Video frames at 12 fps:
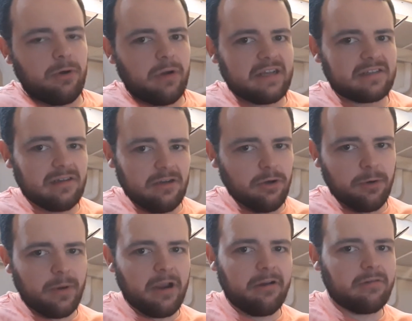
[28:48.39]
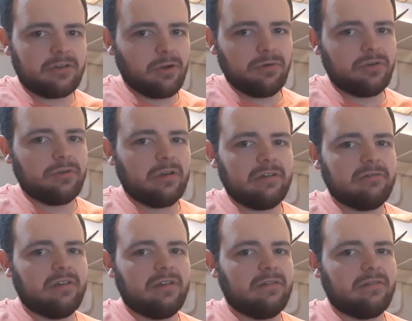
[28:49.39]
has nowhere, don't do it
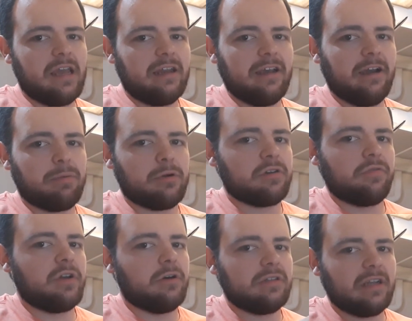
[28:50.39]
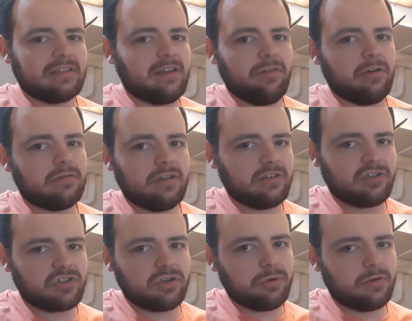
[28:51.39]
in any hypertrophy context ever. Like,
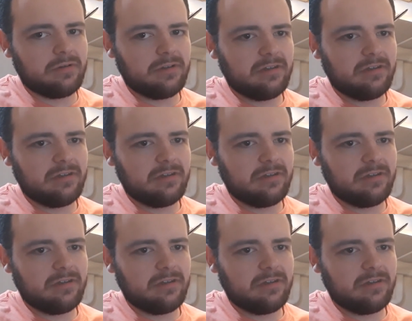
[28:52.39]
just don't.